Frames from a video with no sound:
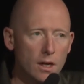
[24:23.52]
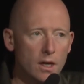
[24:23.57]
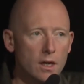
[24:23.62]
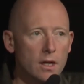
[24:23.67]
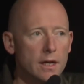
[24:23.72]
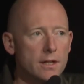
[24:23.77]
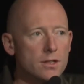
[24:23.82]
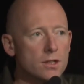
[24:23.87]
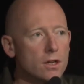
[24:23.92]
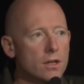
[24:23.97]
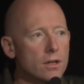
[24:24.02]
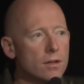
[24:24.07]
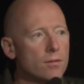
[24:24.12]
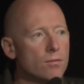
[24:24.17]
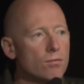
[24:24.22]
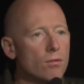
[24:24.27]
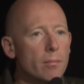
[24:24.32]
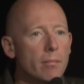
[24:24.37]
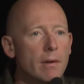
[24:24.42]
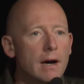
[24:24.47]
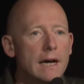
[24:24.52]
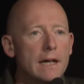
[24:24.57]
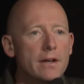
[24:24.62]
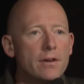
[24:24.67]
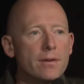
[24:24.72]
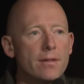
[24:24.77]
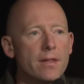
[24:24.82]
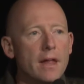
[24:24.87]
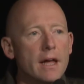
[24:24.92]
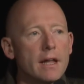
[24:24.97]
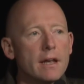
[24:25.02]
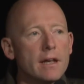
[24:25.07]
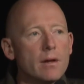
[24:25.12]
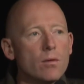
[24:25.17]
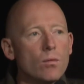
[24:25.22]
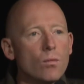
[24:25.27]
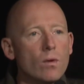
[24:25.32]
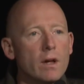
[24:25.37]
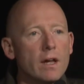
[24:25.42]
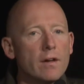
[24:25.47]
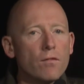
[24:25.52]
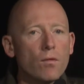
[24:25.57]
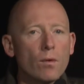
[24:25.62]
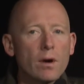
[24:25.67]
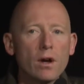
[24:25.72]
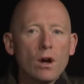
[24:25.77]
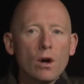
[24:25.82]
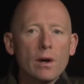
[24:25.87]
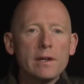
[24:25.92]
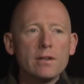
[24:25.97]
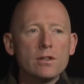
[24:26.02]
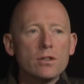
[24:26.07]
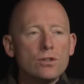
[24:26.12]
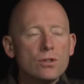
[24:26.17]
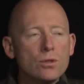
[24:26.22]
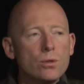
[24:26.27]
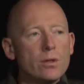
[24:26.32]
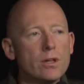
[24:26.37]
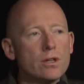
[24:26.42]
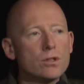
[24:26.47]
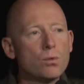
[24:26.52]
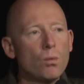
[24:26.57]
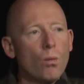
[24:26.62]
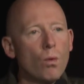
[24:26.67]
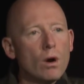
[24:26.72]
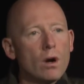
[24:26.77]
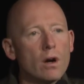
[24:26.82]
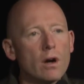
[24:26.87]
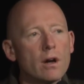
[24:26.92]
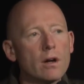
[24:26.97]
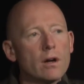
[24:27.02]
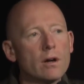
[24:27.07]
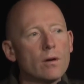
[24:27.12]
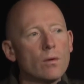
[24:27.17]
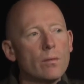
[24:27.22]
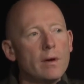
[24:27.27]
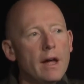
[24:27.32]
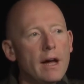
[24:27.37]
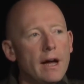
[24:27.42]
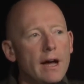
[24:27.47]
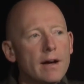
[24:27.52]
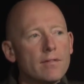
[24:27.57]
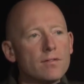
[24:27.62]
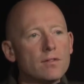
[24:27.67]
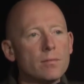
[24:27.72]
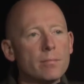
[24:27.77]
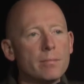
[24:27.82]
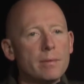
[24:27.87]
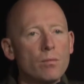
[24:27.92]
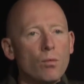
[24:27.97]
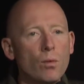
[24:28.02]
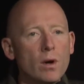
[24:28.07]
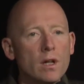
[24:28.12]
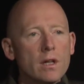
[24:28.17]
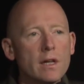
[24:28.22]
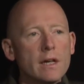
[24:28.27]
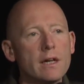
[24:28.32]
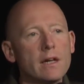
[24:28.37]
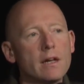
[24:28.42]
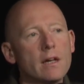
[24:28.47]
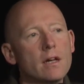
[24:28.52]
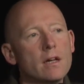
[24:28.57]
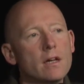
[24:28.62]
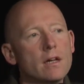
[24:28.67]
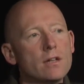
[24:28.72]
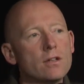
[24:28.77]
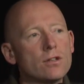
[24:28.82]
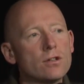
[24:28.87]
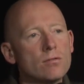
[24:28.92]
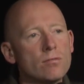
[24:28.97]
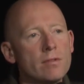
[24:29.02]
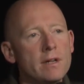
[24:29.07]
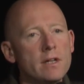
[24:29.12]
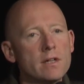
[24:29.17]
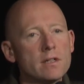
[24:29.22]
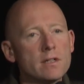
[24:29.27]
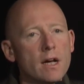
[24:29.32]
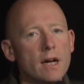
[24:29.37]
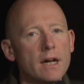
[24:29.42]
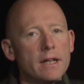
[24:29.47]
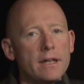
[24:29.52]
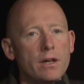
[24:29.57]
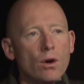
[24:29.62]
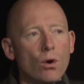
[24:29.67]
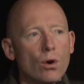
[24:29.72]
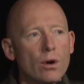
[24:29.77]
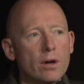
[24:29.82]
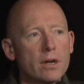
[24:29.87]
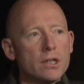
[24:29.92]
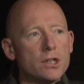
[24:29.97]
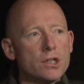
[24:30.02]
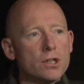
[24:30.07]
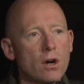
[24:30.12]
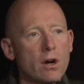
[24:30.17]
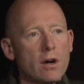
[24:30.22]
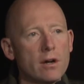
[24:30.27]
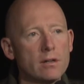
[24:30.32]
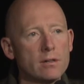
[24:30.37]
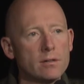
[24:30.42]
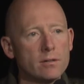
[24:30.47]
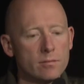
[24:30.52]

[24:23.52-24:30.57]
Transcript: It's a good reminder that if we're going to do this work, we have to be willing to redesign the org chart.